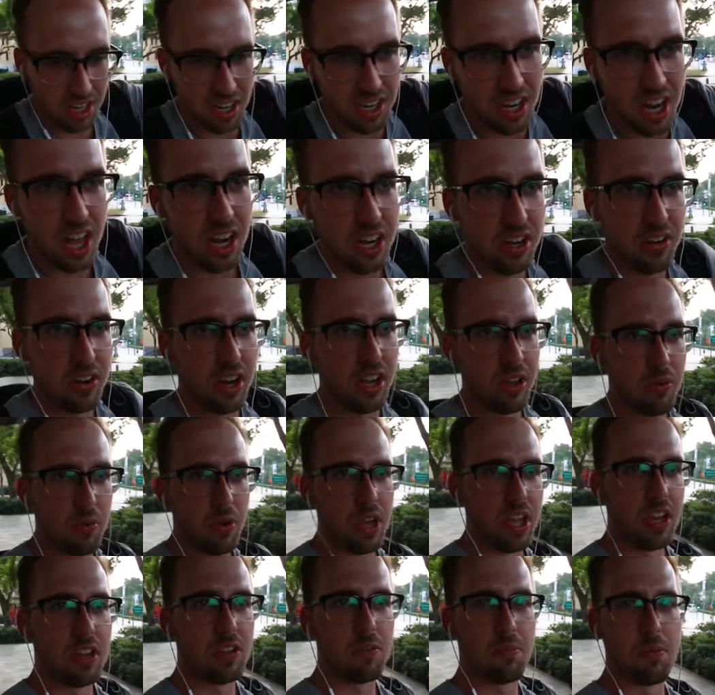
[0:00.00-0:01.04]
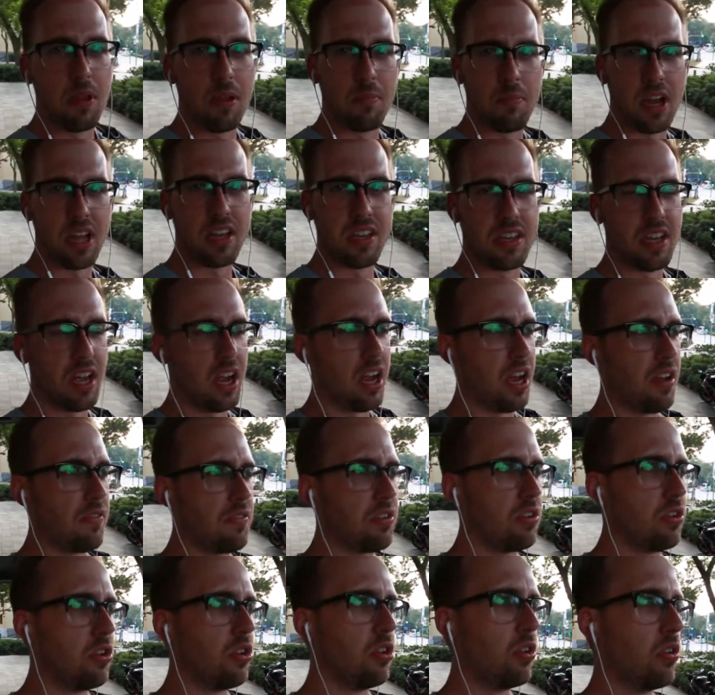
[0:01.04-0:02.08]
Not a great way to spend my entire
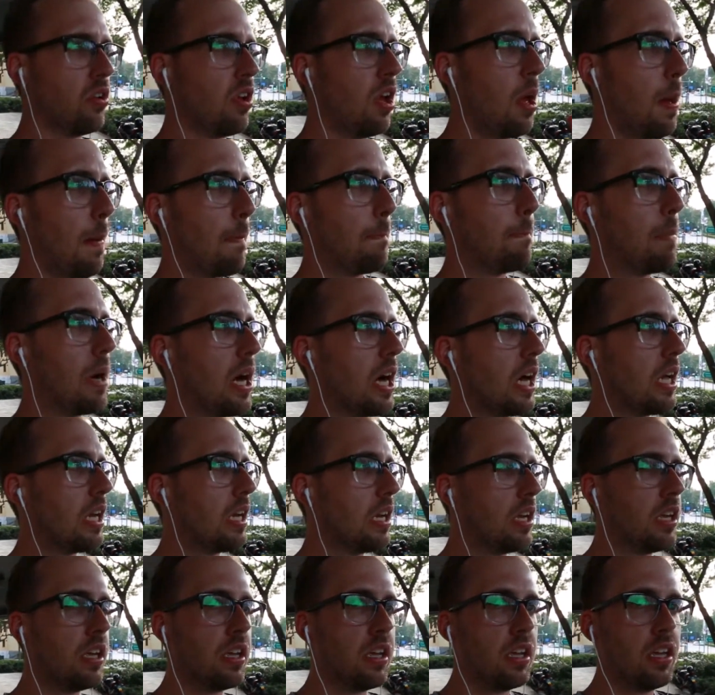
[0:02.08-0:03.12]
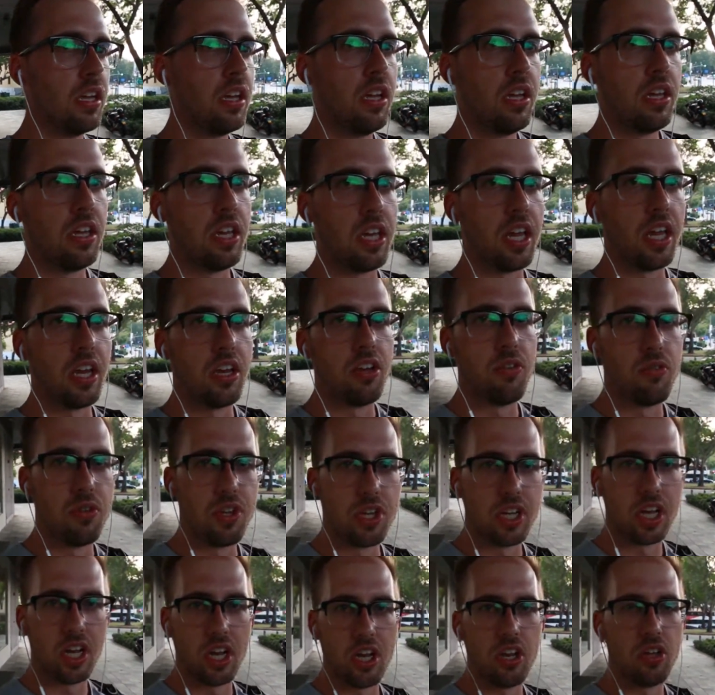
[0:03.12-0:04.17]
afternoon, but you gotta do what
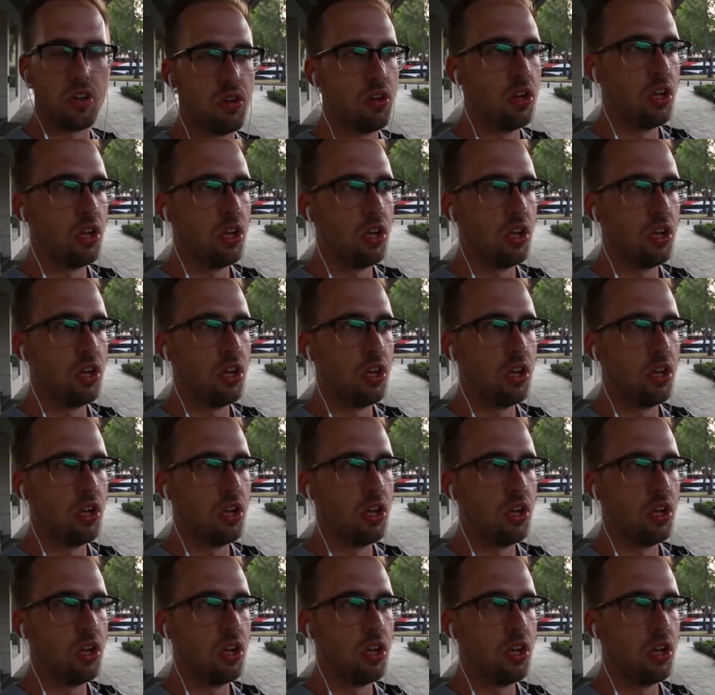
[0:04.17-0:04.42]
you gotta do.